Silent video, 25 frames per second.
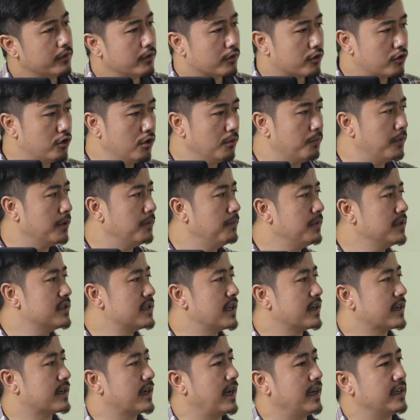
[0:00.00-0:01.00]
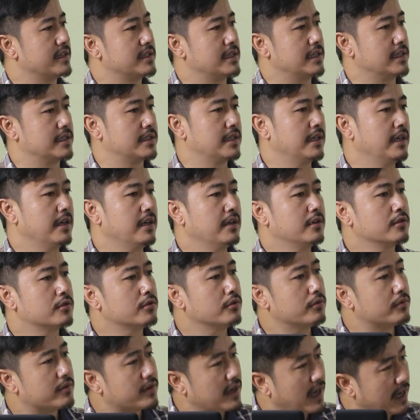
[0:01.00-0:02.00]
Cuban Missile Crisis.
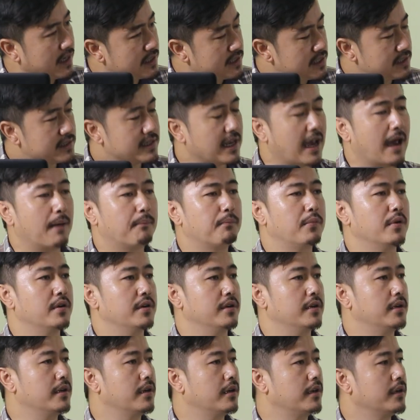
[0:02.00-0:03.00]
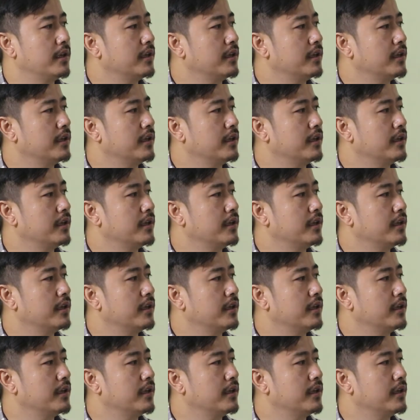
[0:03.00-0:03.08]
So crisis happened.